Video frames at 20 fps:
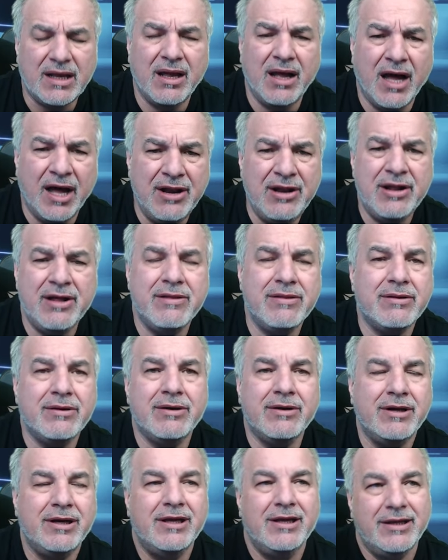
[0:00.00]

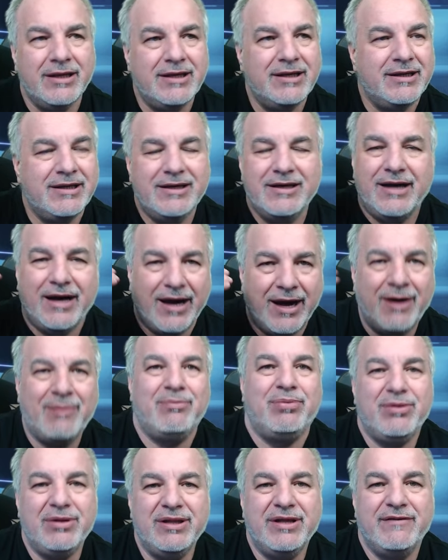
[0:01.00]
another
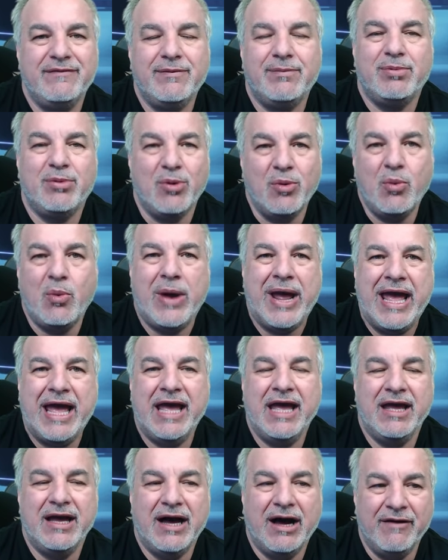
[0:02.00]
unbelievable
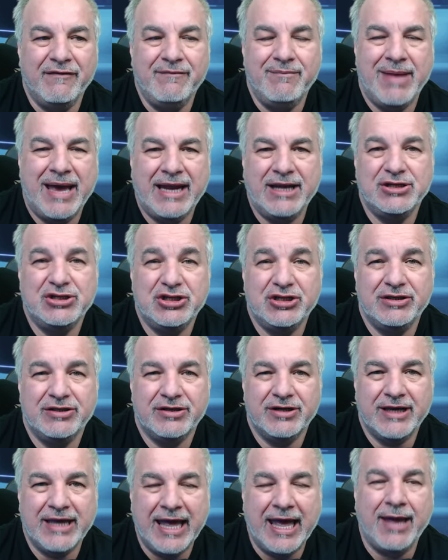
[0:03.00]
way of managing
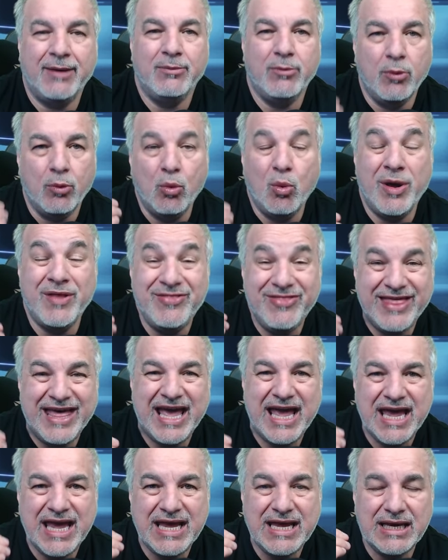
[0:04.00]
their game. When
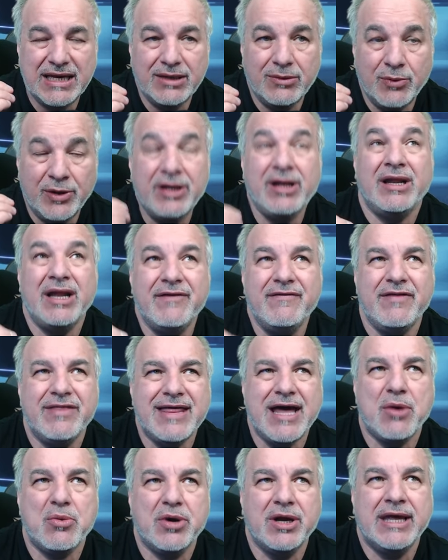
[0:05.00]
they, when 11th
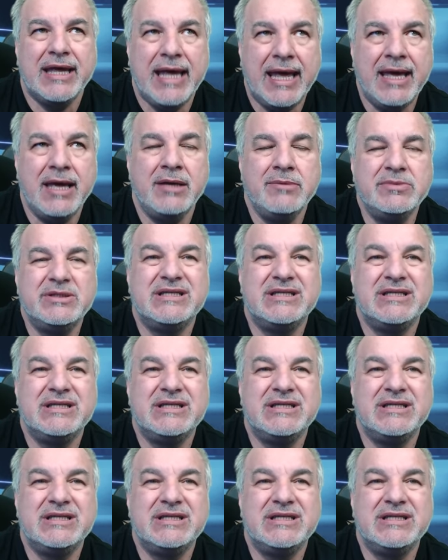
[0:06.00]
Hour Games